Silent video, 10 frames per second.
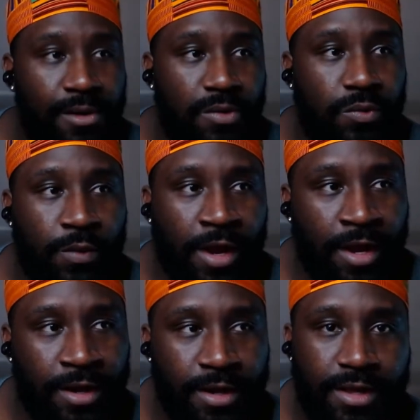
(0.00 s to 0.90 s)

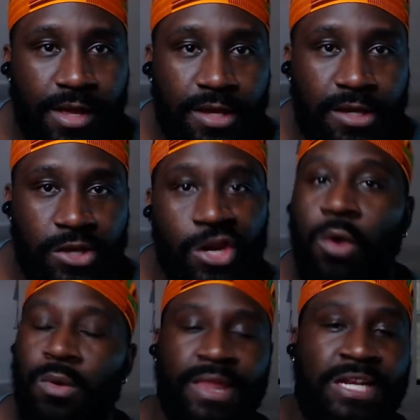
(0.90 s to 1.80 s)
when, you know,
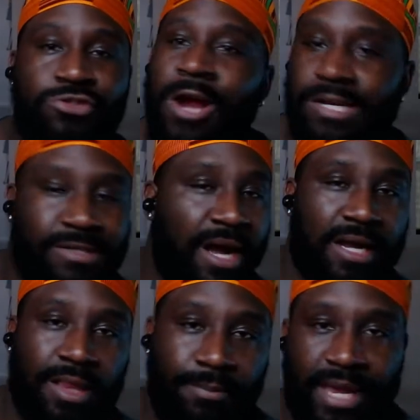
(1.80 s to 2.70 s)
when they trash talk
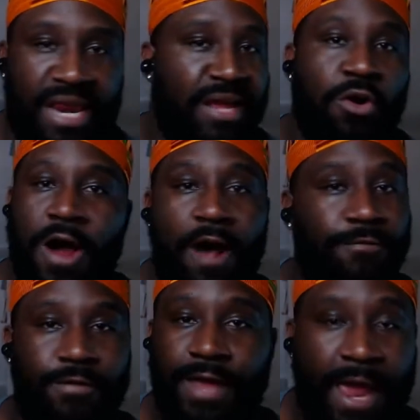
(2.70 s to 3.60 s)
in the beginning or
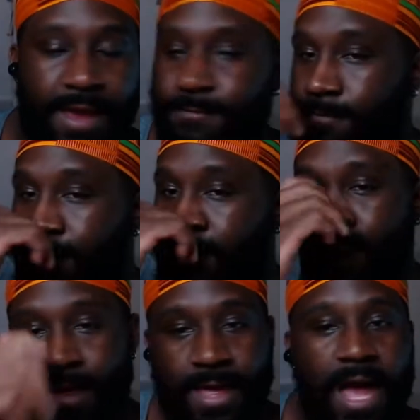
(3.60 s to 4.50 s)
after the game.
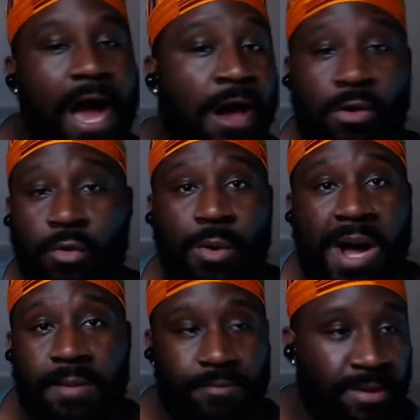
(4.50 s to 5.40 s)
I don't know
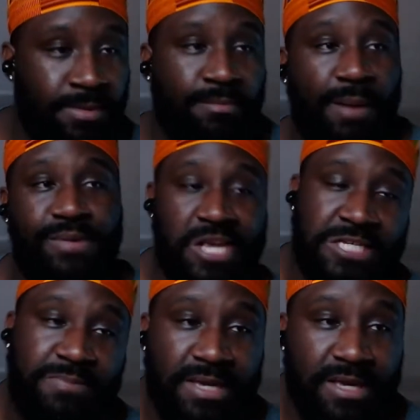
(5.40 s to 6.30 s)
why. Maybe my
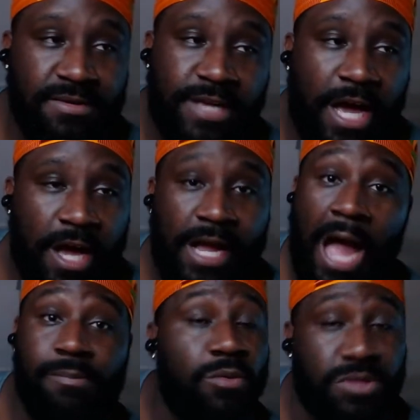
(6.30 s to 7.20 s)
PSP
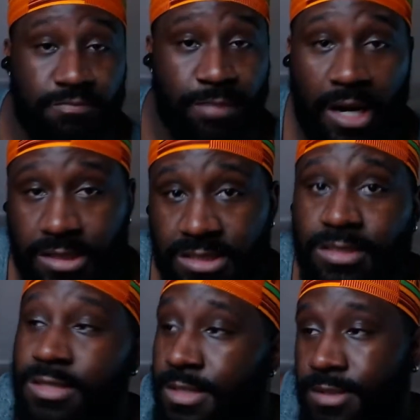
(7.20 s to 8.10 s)
copy was bugged,
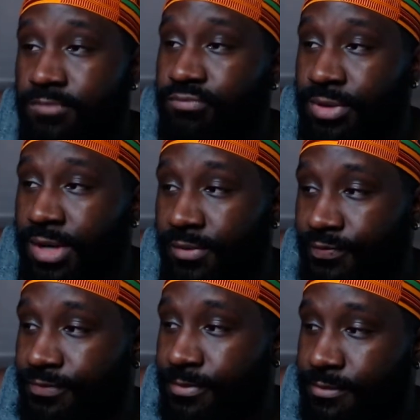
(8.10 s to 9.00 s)

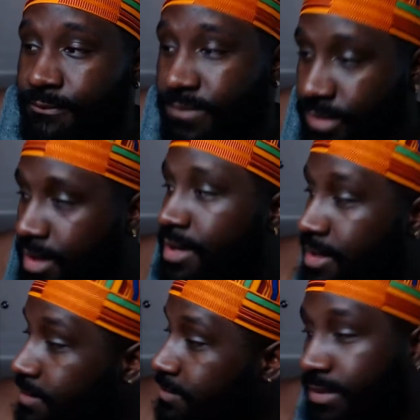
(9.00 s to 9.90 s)
but
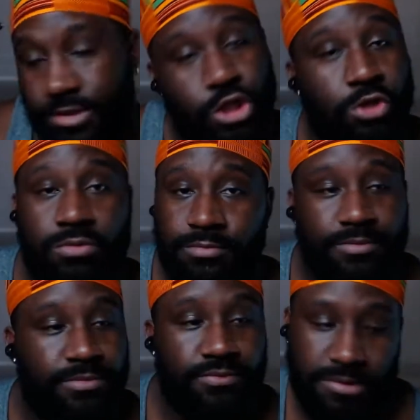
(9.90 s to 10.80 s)
2
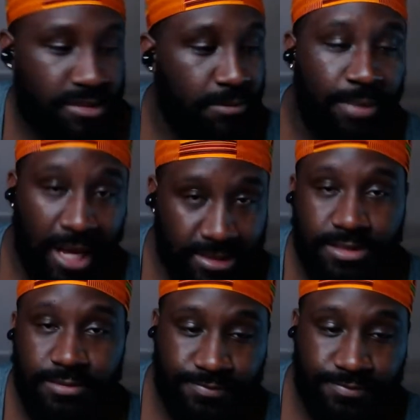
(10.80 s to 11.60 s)
was the best.